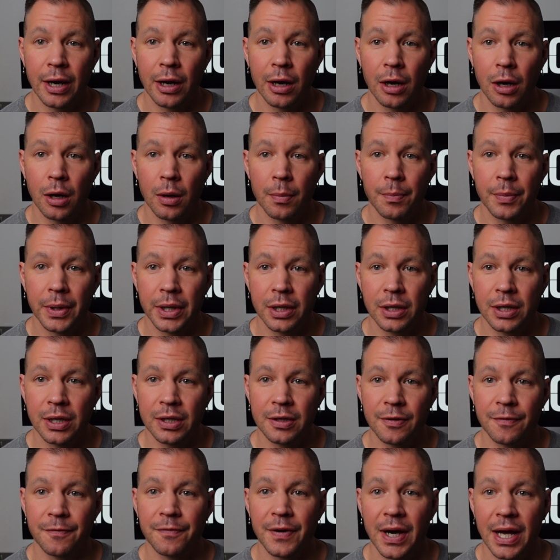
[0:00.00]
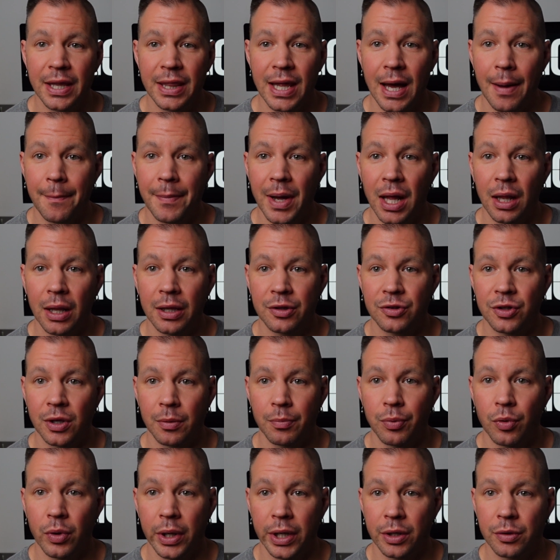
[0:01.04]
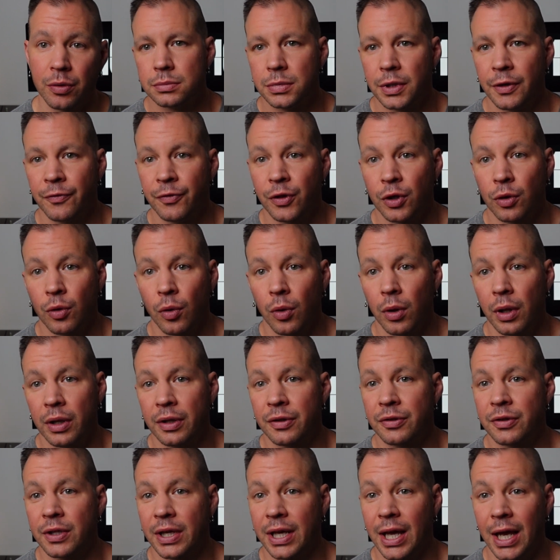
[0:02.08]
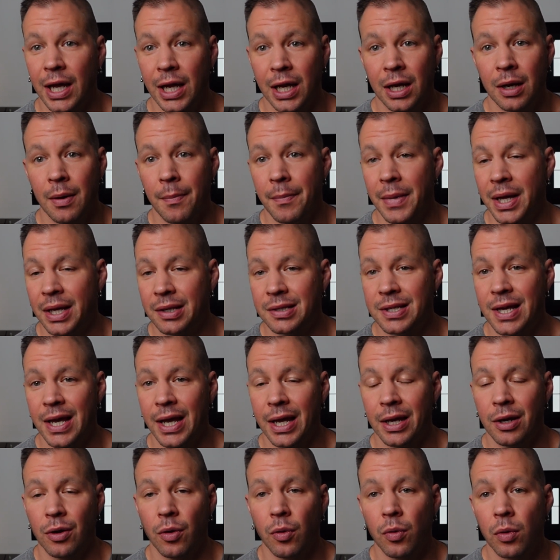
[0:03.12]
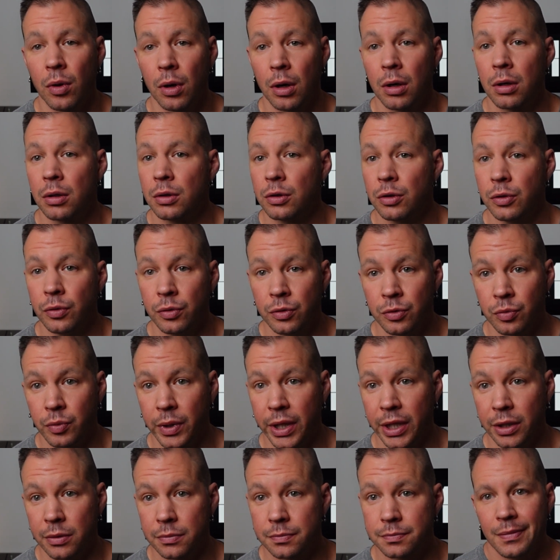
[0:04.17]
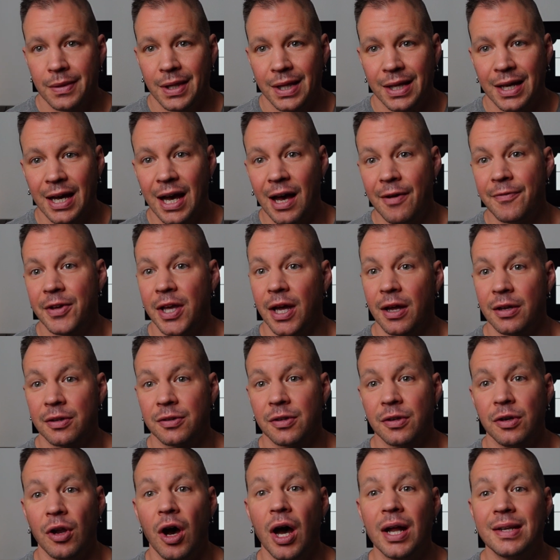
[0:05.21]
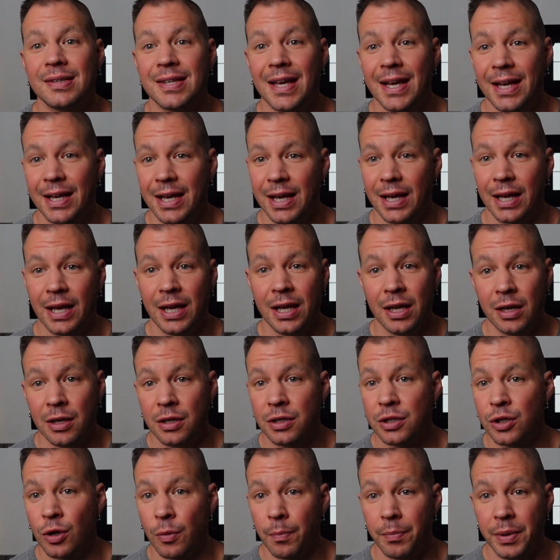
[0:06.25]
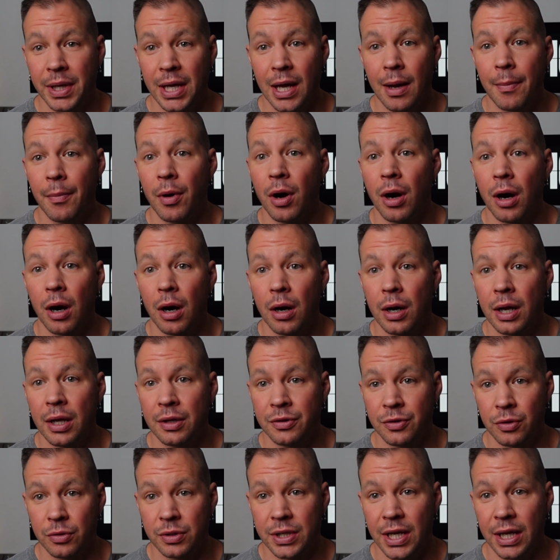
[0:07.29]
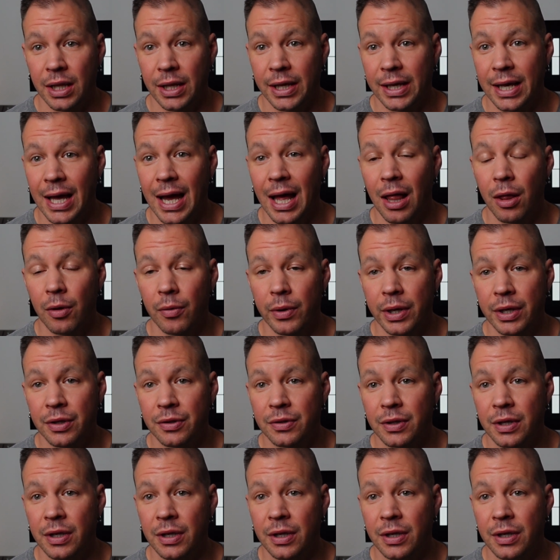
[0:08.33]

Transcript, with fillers: error, but you need to find that balancing point if the goal is to gain, maintain, or lose weight. The caveat to not taking in your BMR as your daily calories